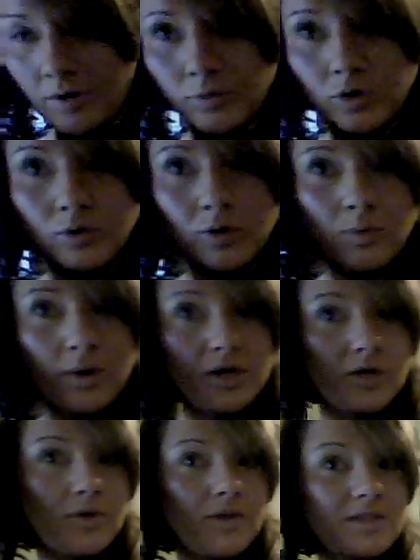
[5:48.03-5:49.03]
you would want
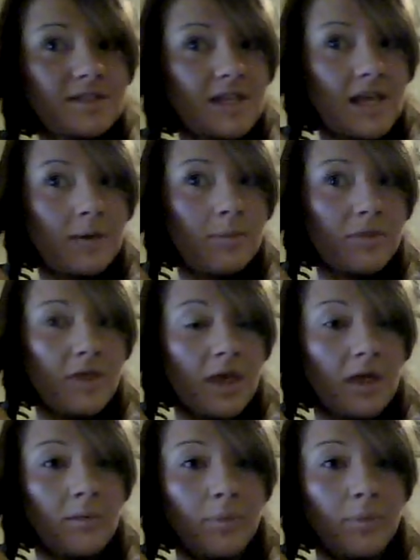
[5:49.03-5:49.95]
to do the same thing,